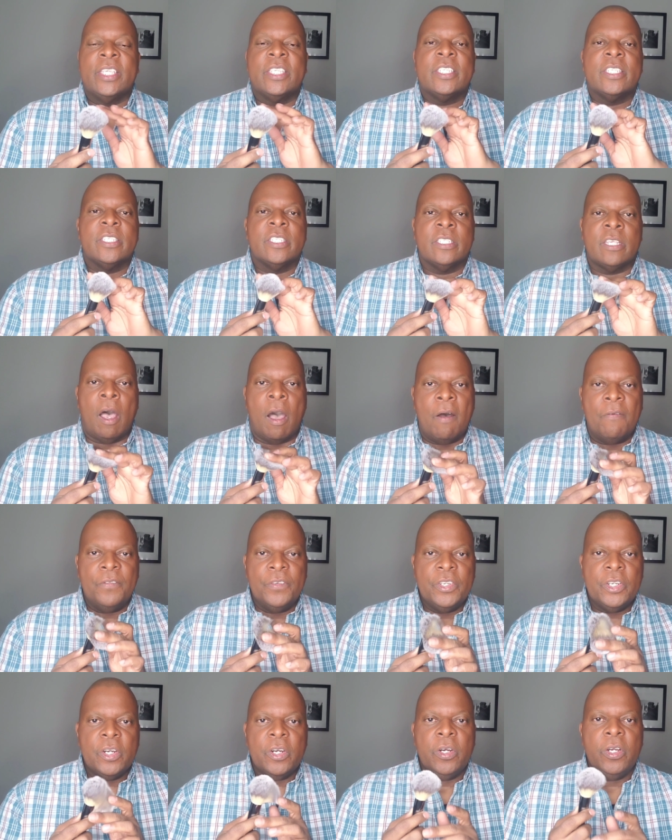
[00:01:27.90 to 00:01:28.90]
The
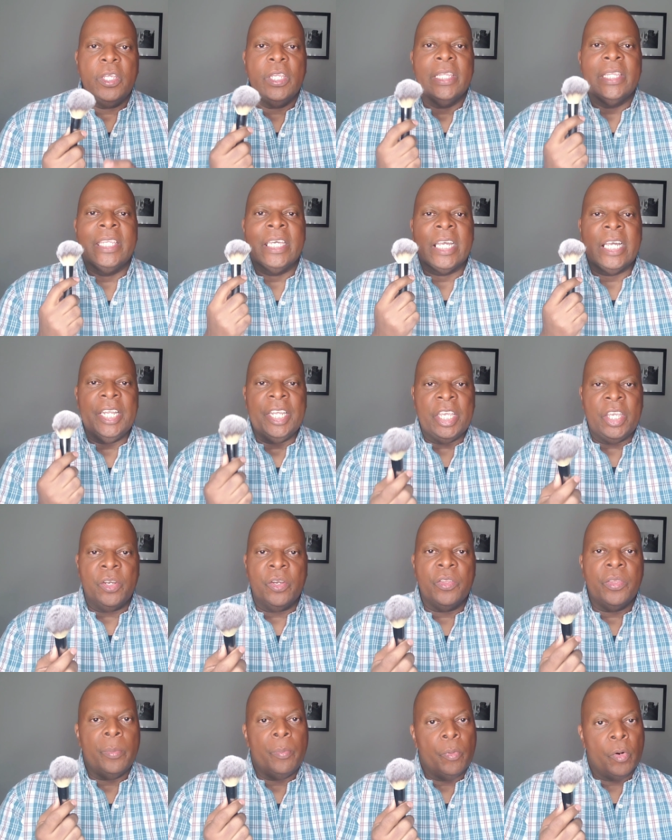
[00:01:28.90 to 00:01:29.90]
softer, the
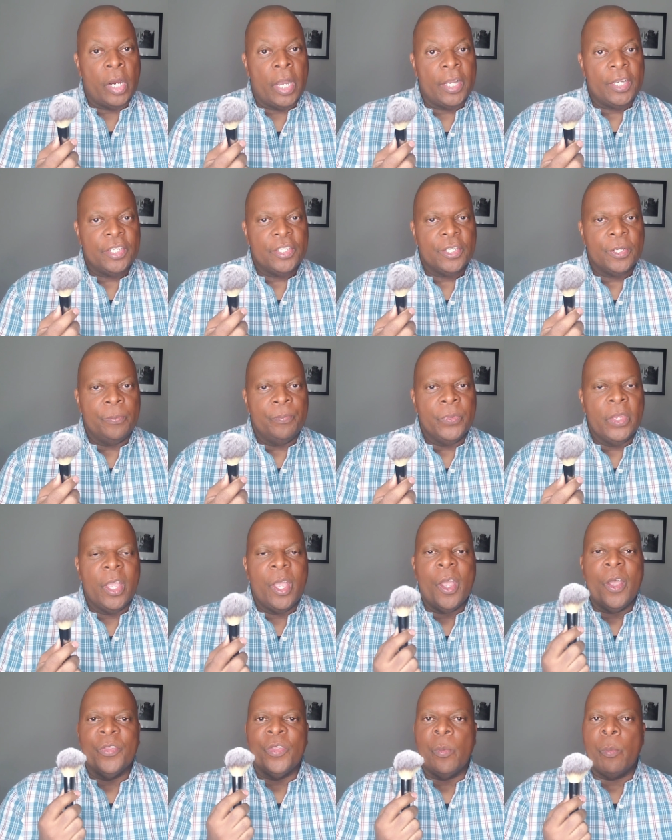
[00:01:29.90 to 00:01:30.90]
cleaner the brush,
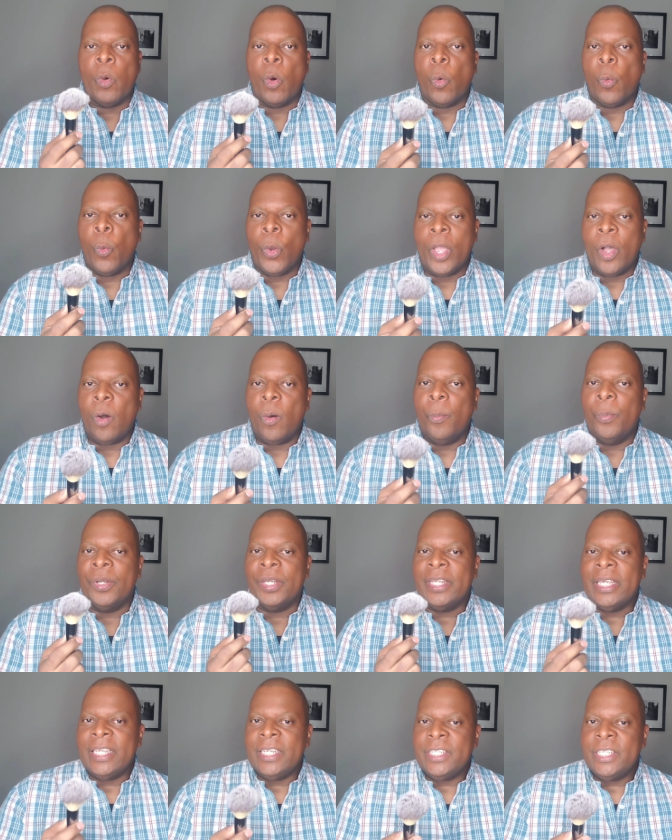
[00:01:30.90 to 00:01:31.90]
the more well
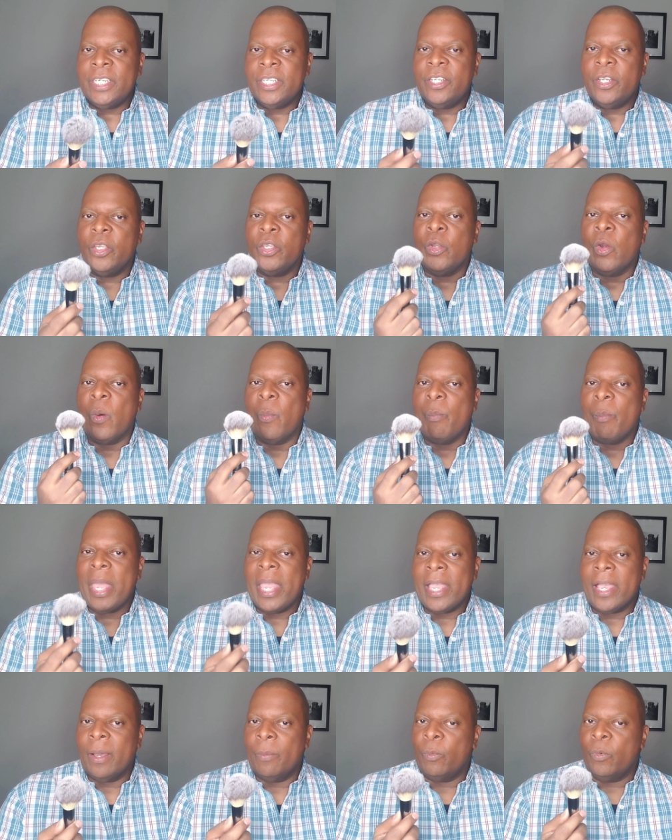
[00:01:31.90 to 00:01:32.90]
blended your
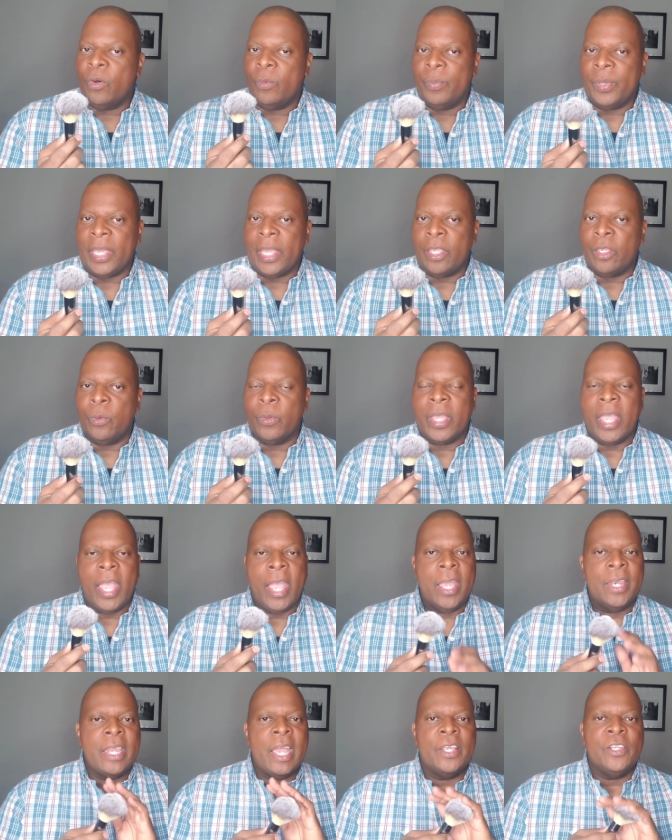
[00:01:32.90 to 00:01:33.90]
makeup will be. You
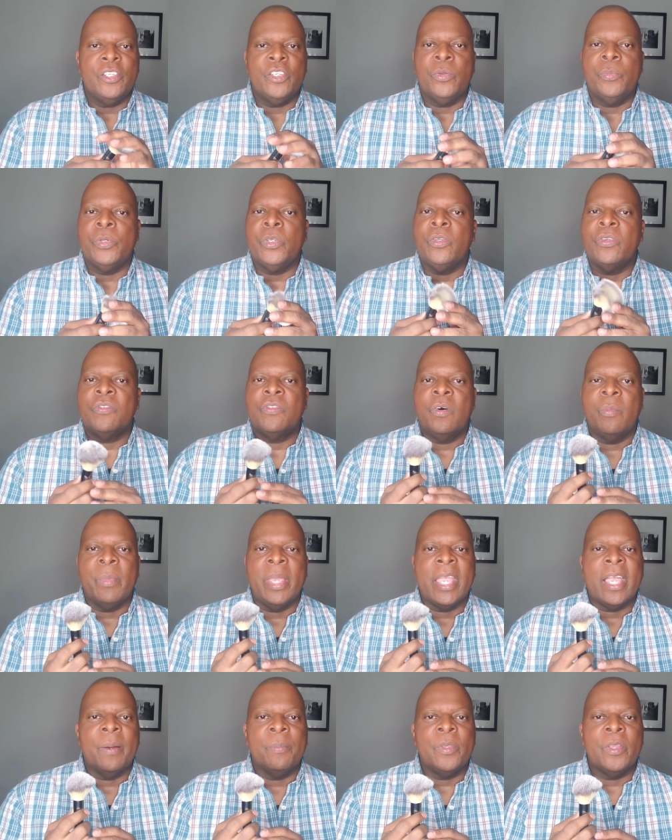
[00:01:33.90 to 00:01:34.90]
cannot do beautiful
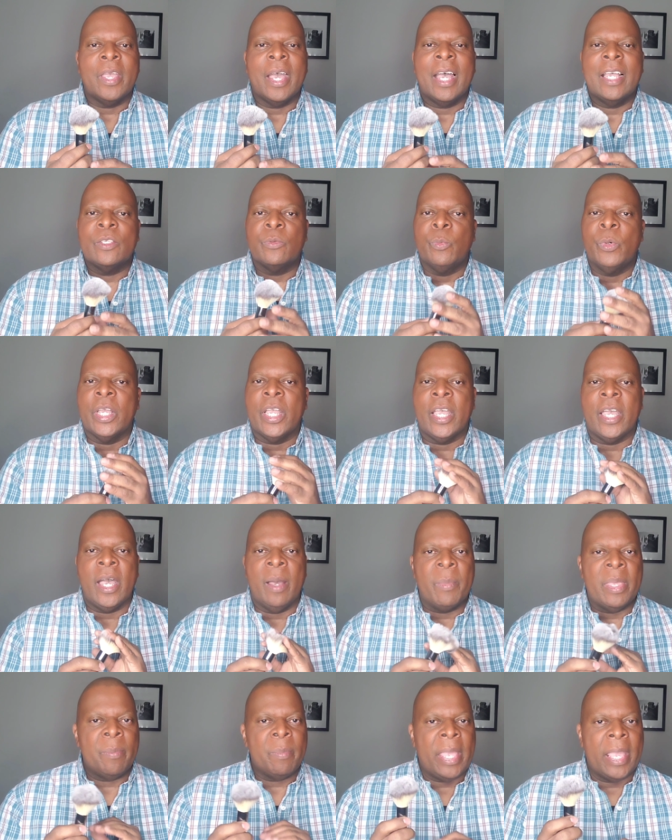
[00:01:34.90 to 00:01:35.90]
makeup, you guys, with
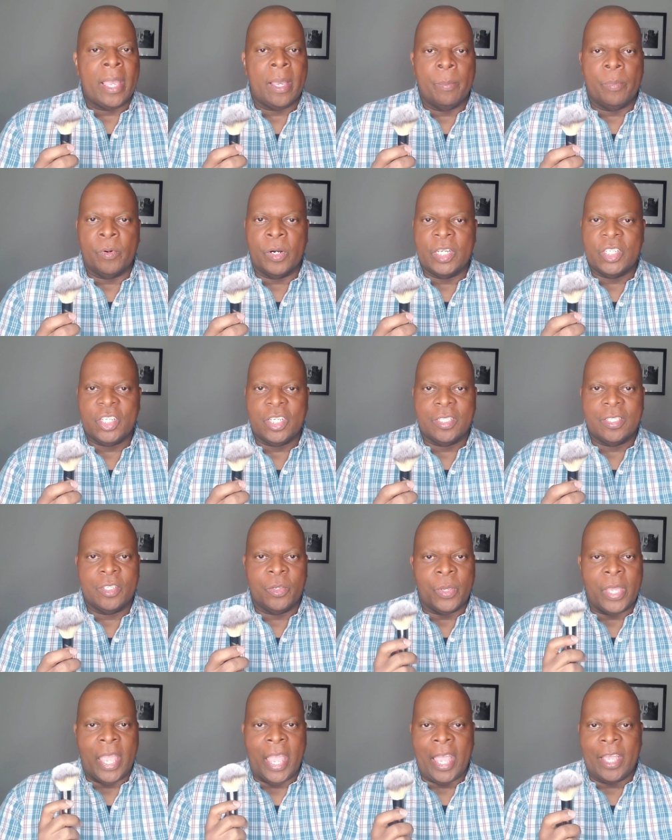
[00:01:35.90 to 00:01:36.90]
gummy makeup
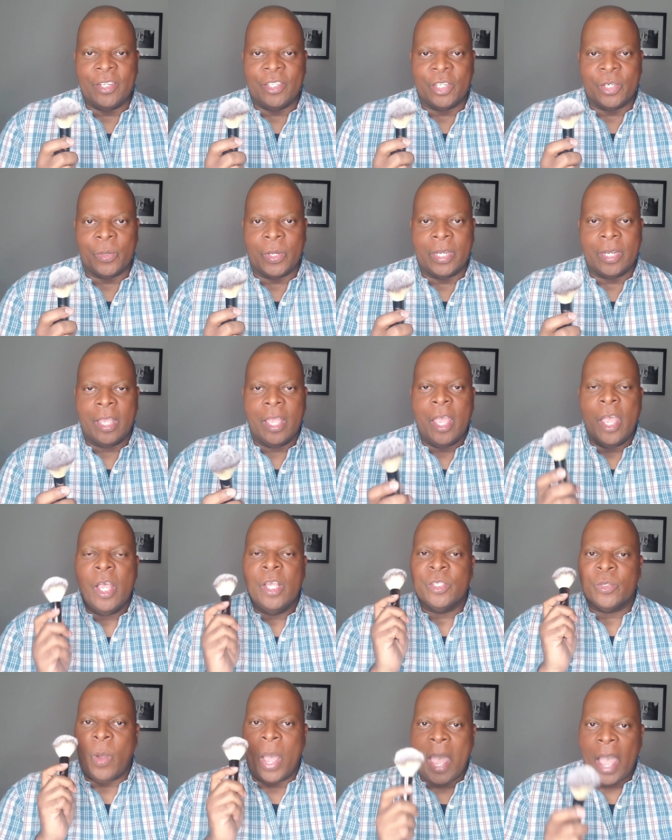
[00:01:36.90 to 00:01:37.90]
brushes. You can't do it.
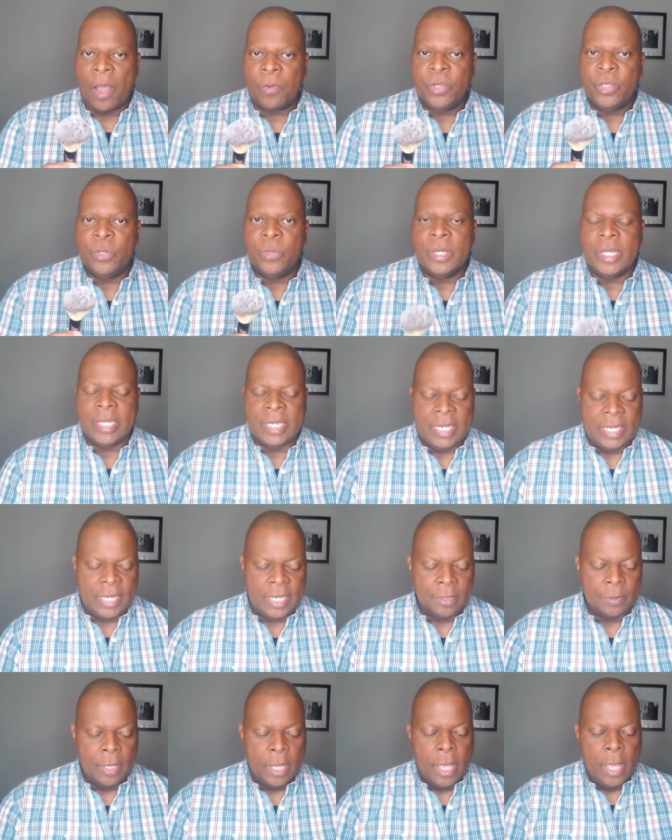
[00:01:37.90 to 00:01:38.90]
So how do you
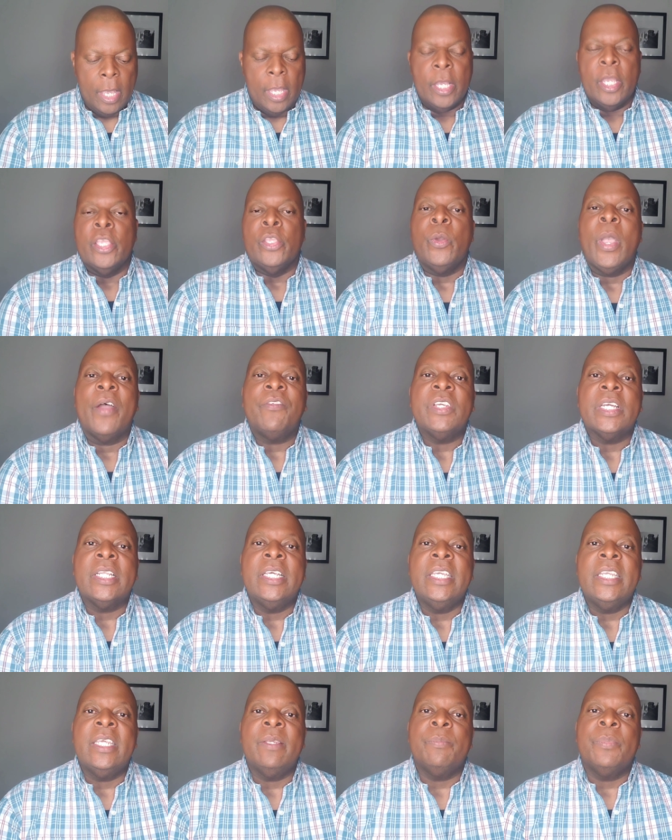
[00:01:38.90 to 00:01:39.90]
clean it? You have to
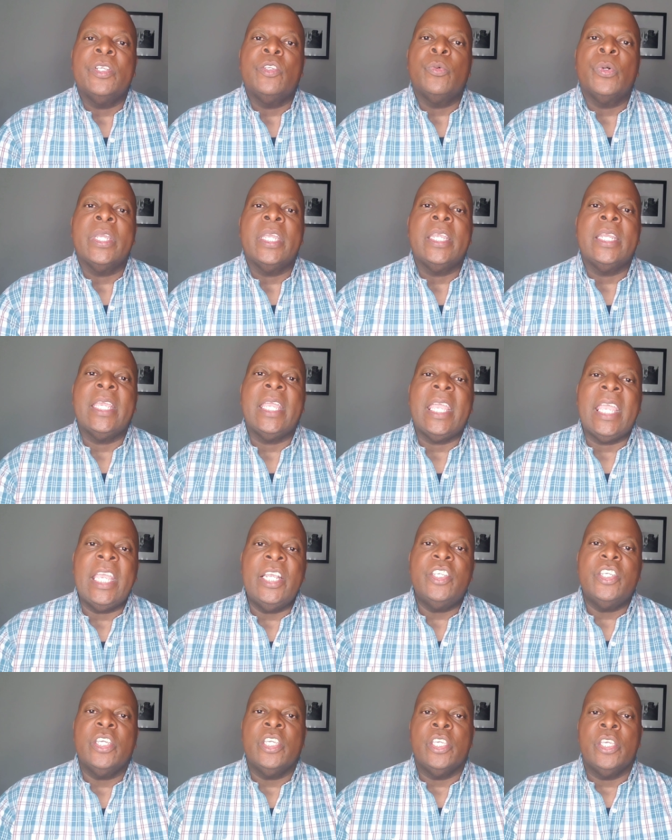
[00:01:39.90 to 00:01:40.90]
clean it between
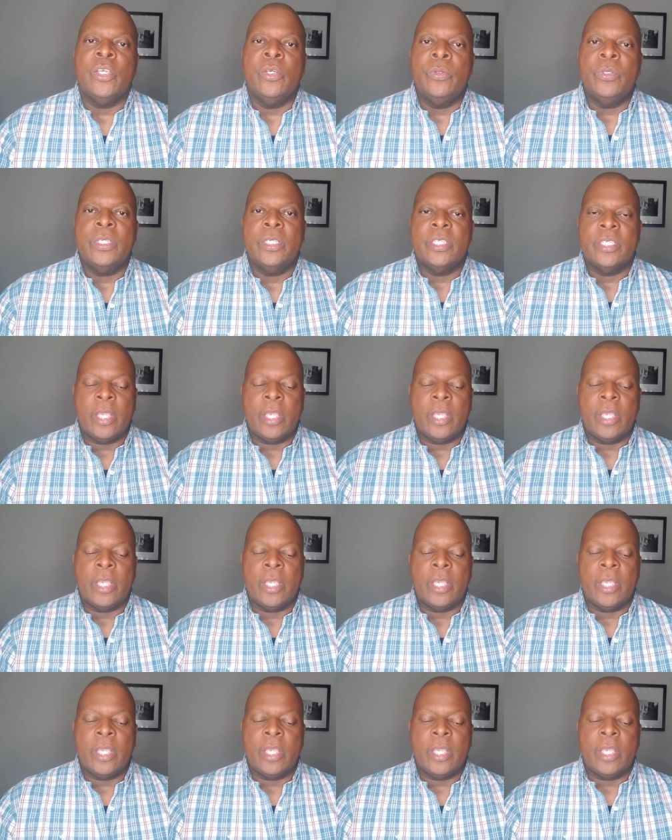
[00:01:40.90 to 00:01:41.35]
each use.